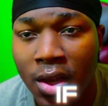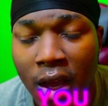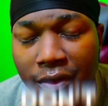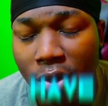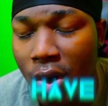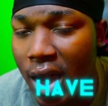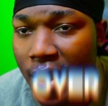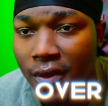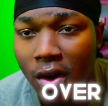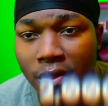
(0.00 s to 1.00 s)
if you don't
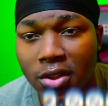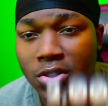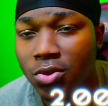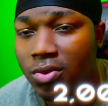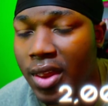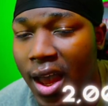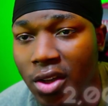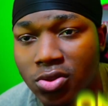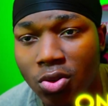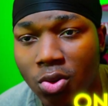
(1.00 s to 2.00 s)
have over
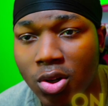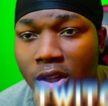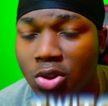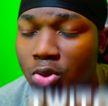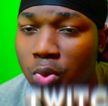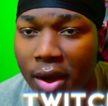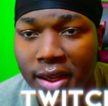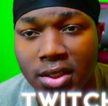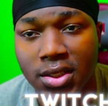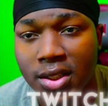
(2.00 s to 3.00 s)
2,000 on
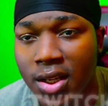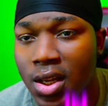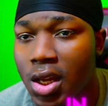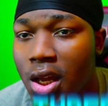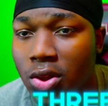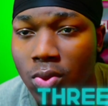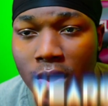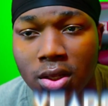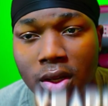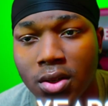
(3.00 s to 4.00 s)
Twitch in 3
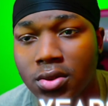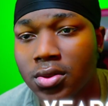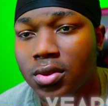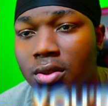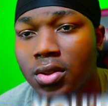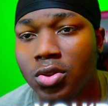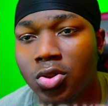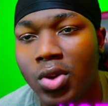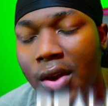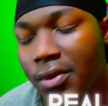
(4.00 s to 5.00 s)
years, you're
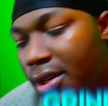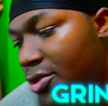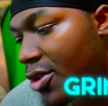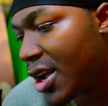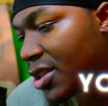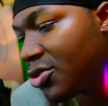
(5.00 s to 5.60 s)
not really grinding.